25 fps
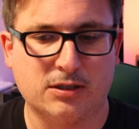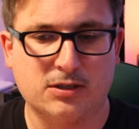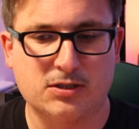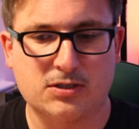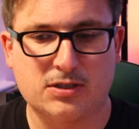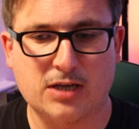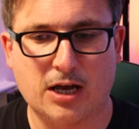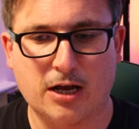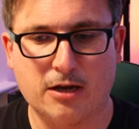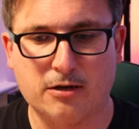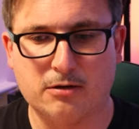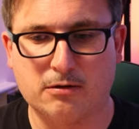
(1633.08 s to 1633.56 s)

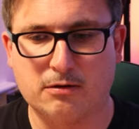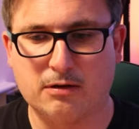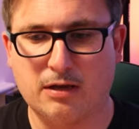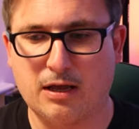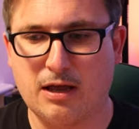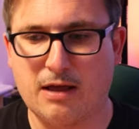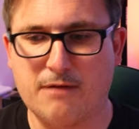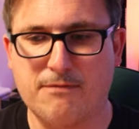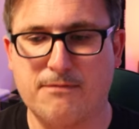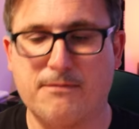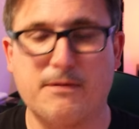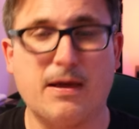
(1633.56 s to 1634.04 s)
So
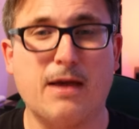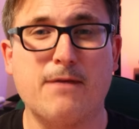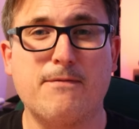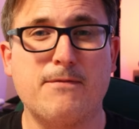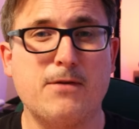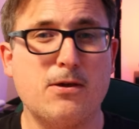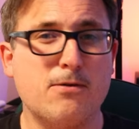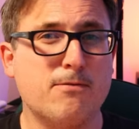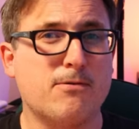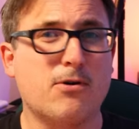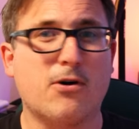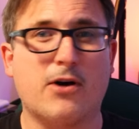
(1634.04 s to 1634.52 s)
if
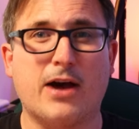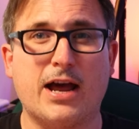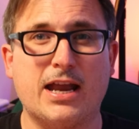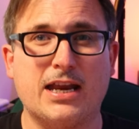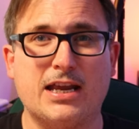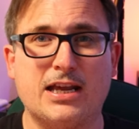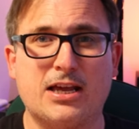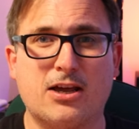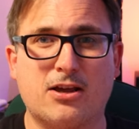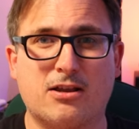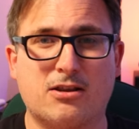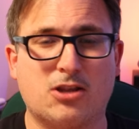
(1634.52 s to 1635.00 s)
you've got
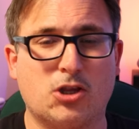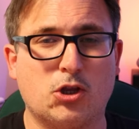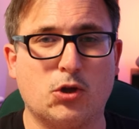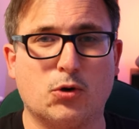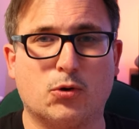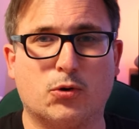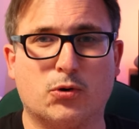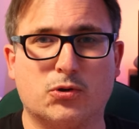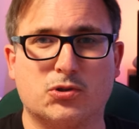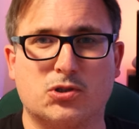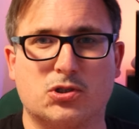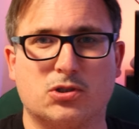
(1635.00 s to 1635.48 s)
any
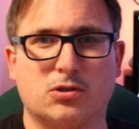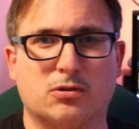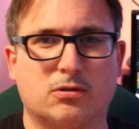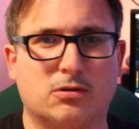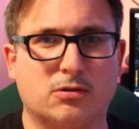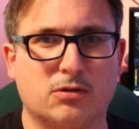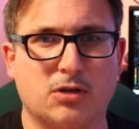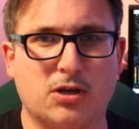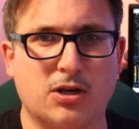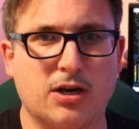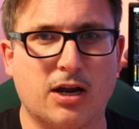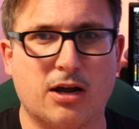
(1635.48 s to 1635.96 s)
thoughts,
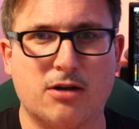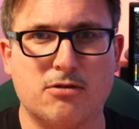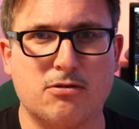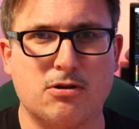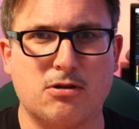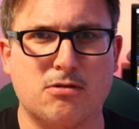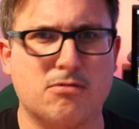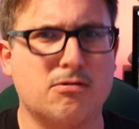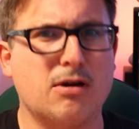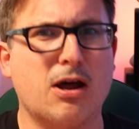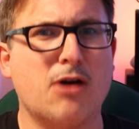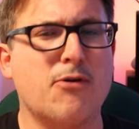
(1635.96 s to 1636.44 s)
or you
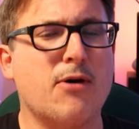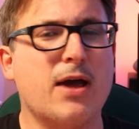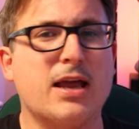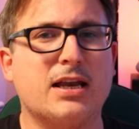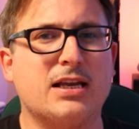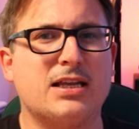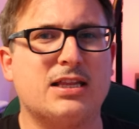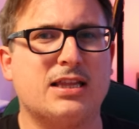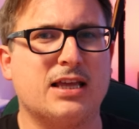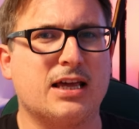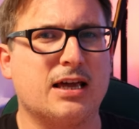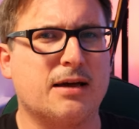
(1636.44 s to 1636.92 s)
know
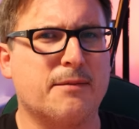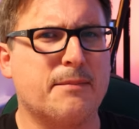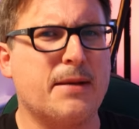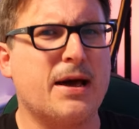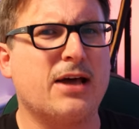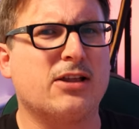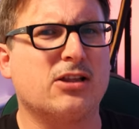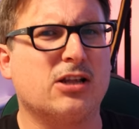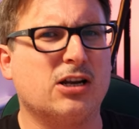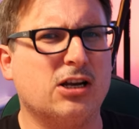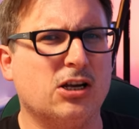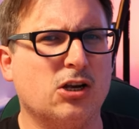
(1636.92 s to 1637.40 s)
anything
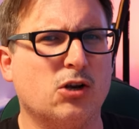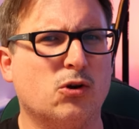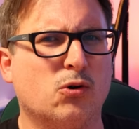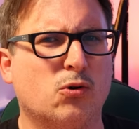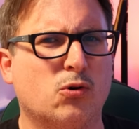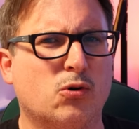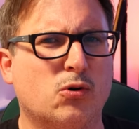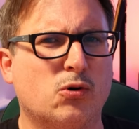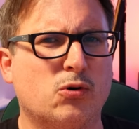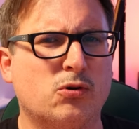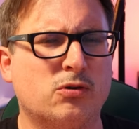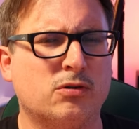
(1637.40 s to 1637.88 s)
about the
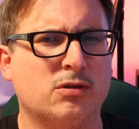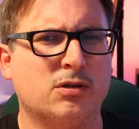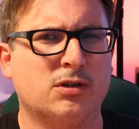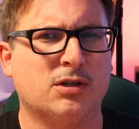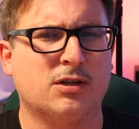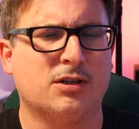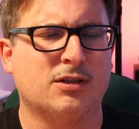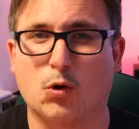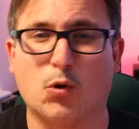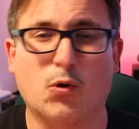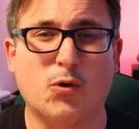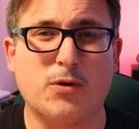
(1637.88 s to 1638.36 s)
law,
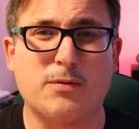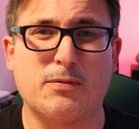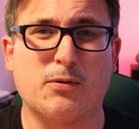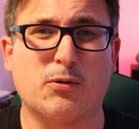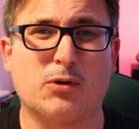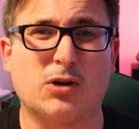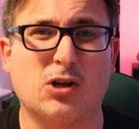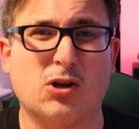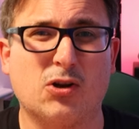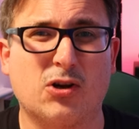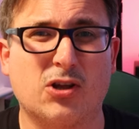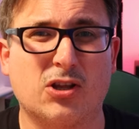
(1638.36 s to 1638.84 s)
or if you
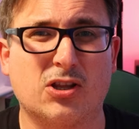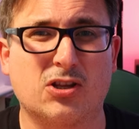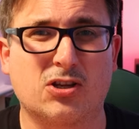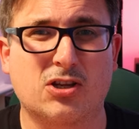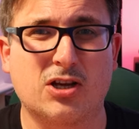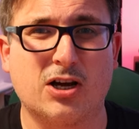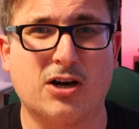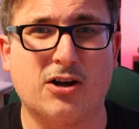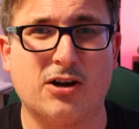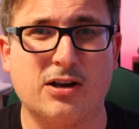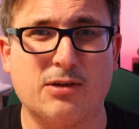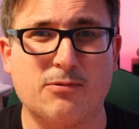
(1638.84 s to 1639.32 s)
want to look at the
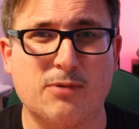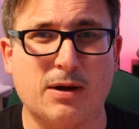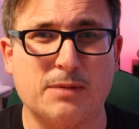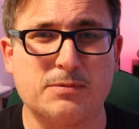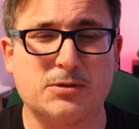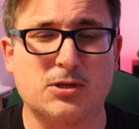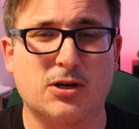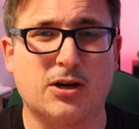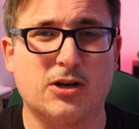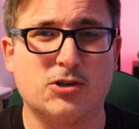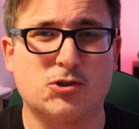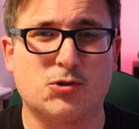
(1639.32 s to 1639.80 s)
Carly
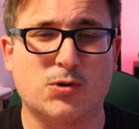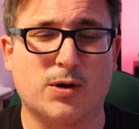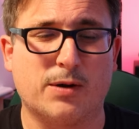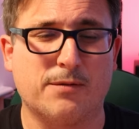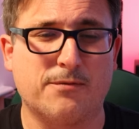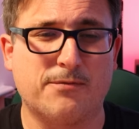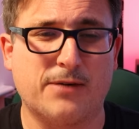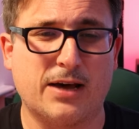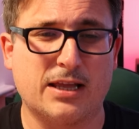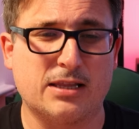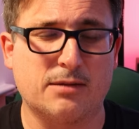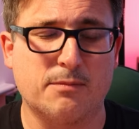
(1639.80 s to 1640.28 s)
website and try
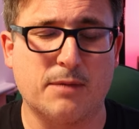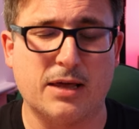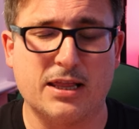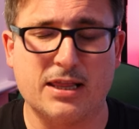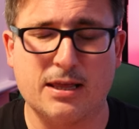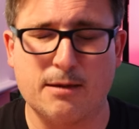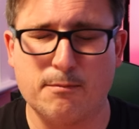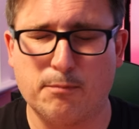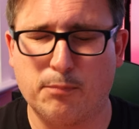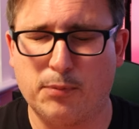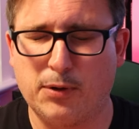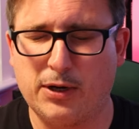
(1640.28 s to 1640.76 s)
and fathom it,
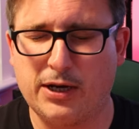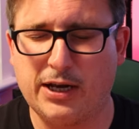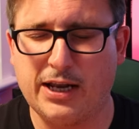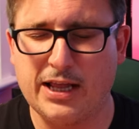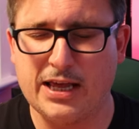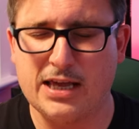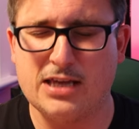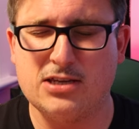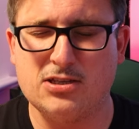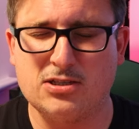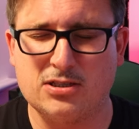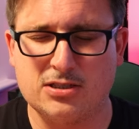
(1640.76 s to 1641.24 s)
then
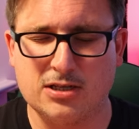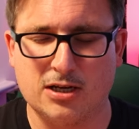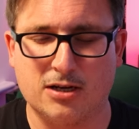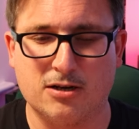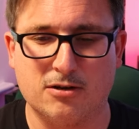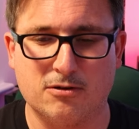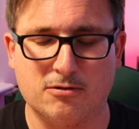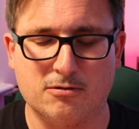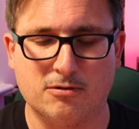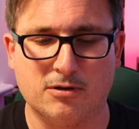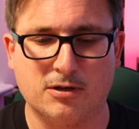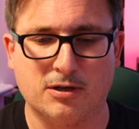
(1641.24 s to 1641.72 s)
please
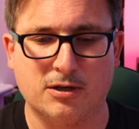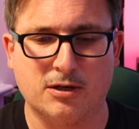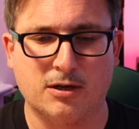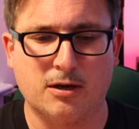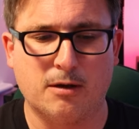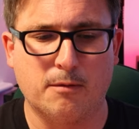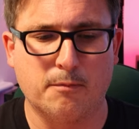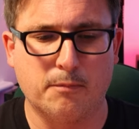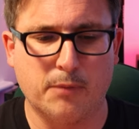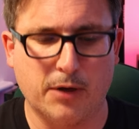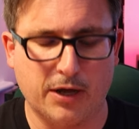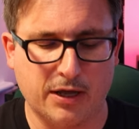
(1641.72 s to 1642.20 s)
do.
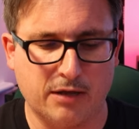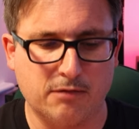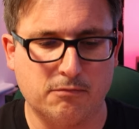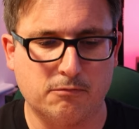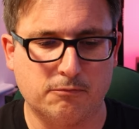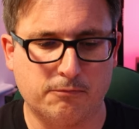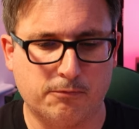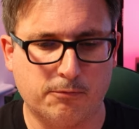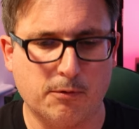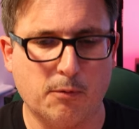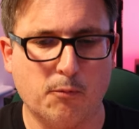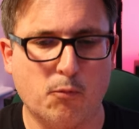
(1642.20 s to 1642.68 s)
But
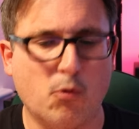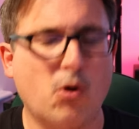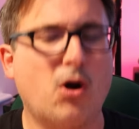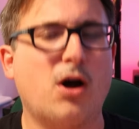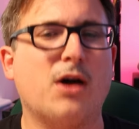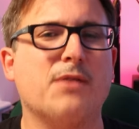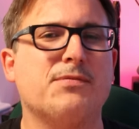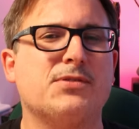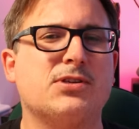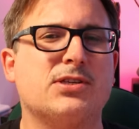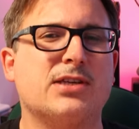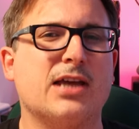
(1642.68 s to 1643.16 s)
from
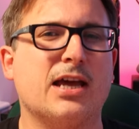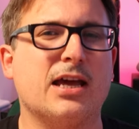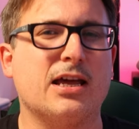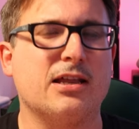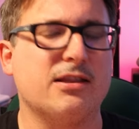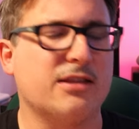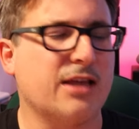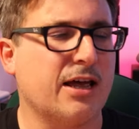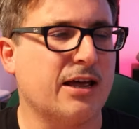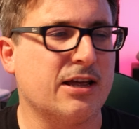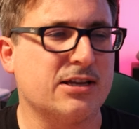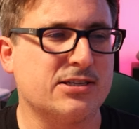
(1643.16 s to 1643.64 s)
what I've
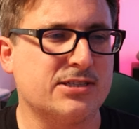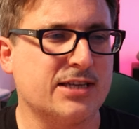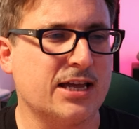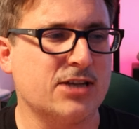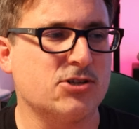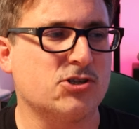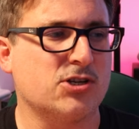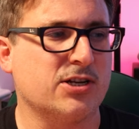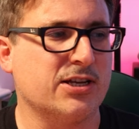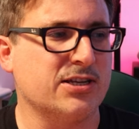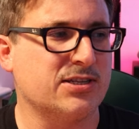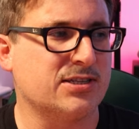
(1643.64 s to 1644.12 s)
seen, they
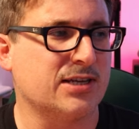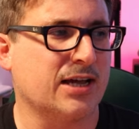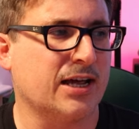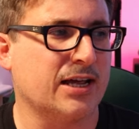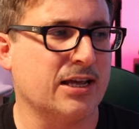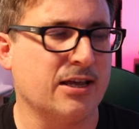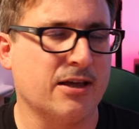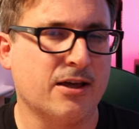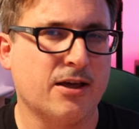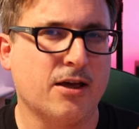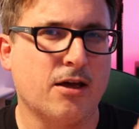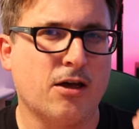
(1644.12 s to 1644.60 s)
essentially
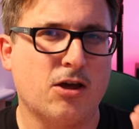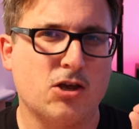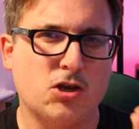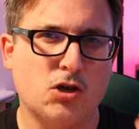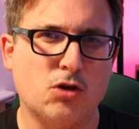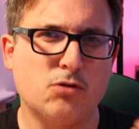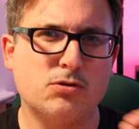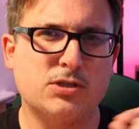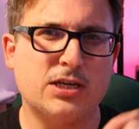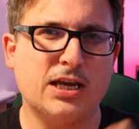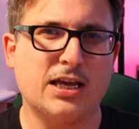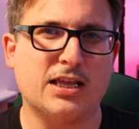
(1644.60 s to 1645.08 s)
say,
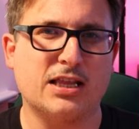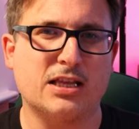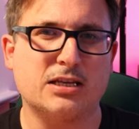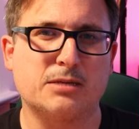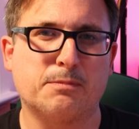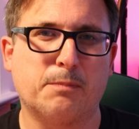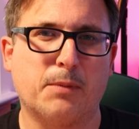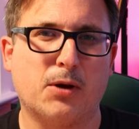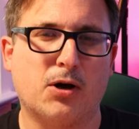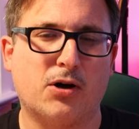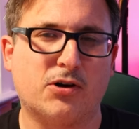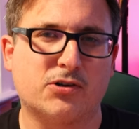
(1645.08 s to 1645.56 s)
you tick this
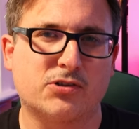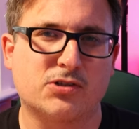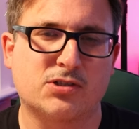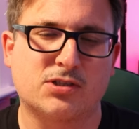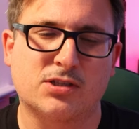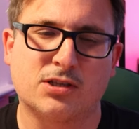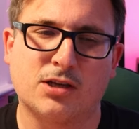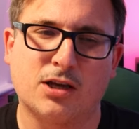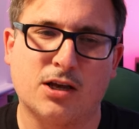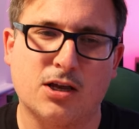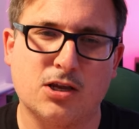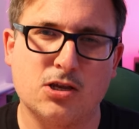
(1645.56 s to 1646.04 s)

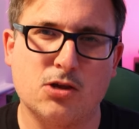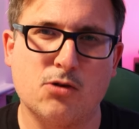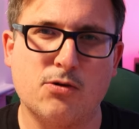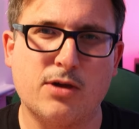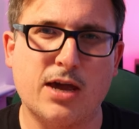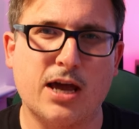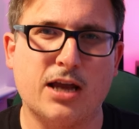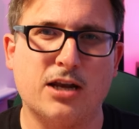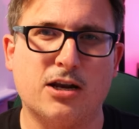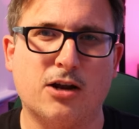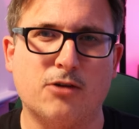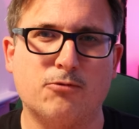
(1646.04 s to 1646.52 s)
box, you
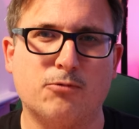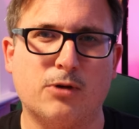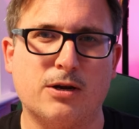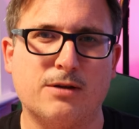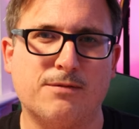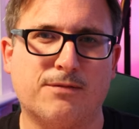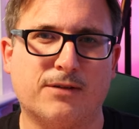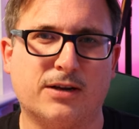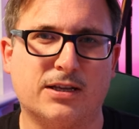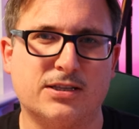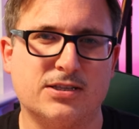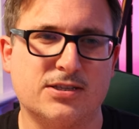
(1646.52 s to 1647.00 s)
get no
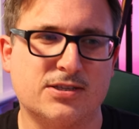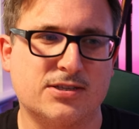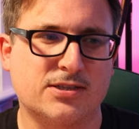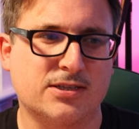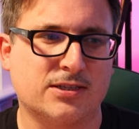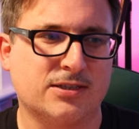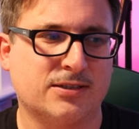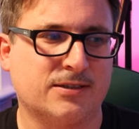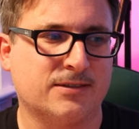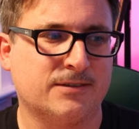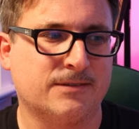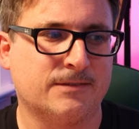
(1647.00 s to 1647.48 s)
refunds.